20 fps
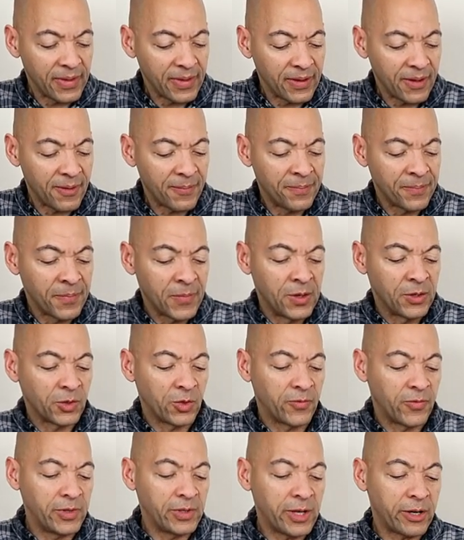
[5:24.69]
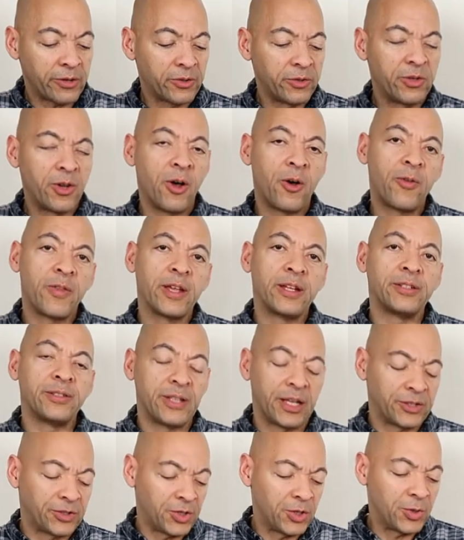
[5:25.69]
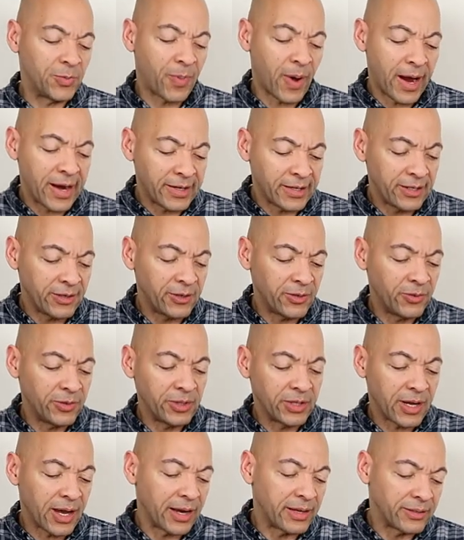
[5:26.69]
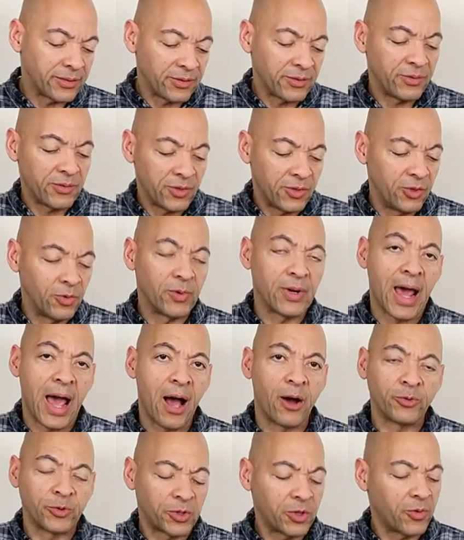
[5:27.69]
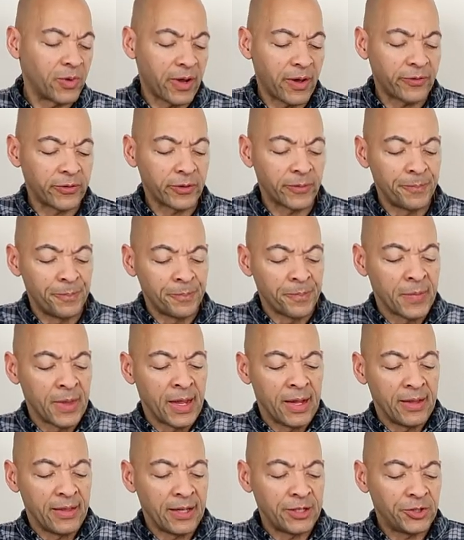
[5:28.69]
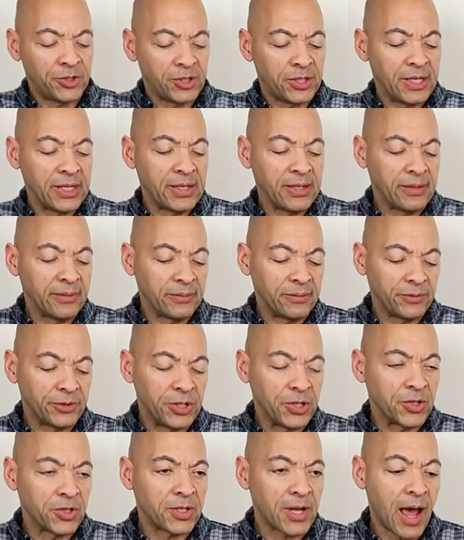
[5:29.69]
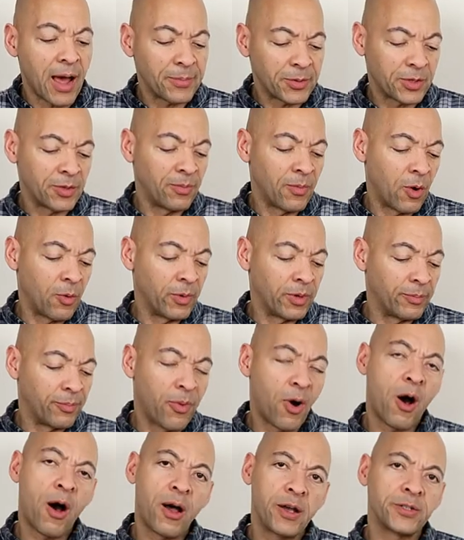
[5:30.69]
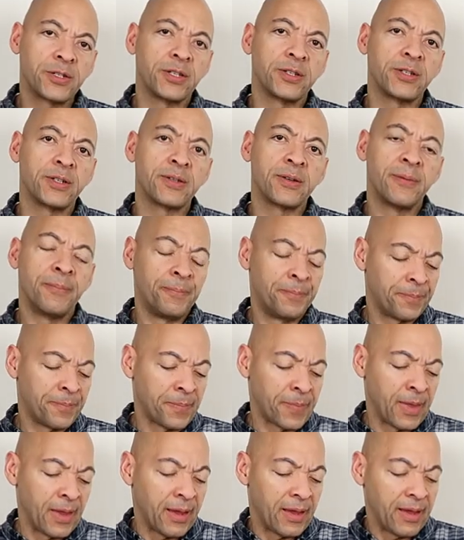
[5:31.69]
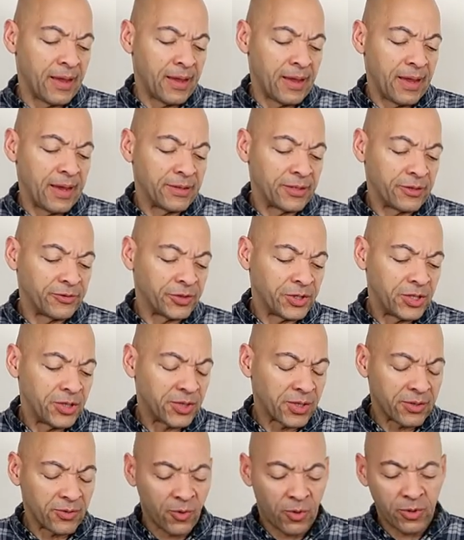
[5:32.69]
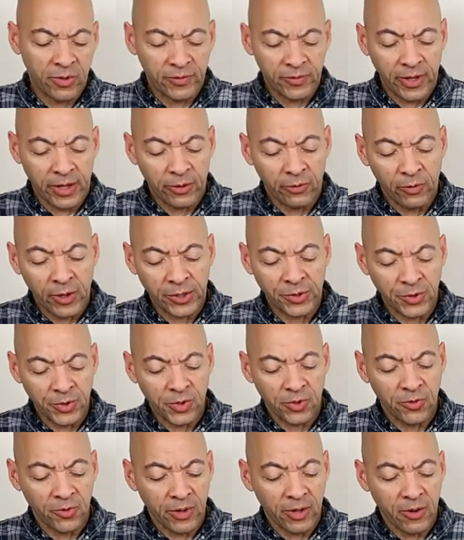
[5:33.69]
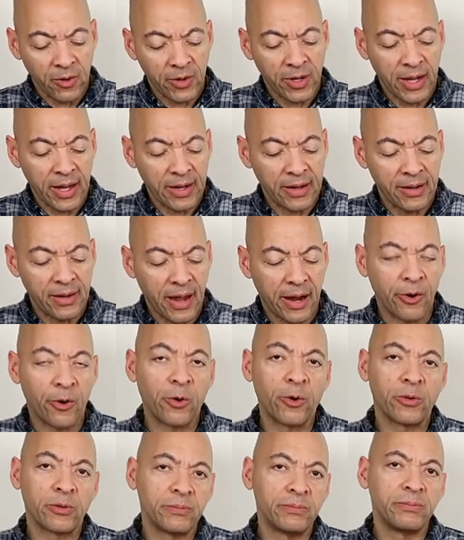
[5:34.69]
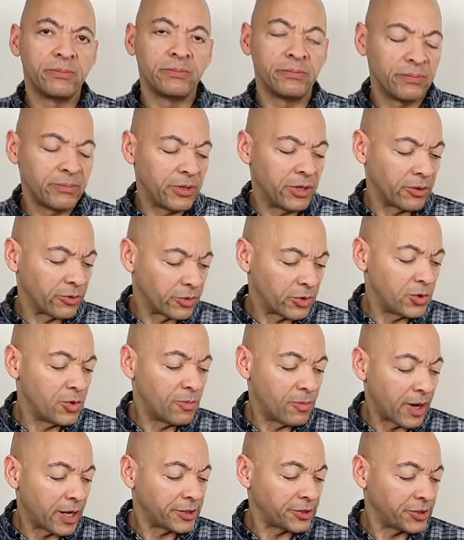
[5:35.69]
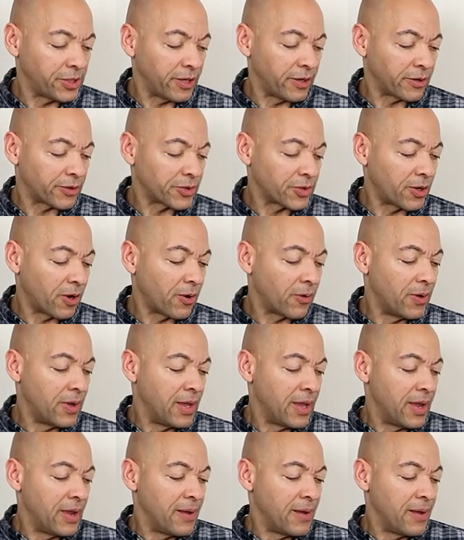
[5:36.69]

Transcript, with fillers: Yeah. So if you let her know that, that she's biting you and you kind of do an ouch or whatever, then she, she stops a moment, pauses, as if she's sort of like registering, okay, I hurt, you know, too much here. So,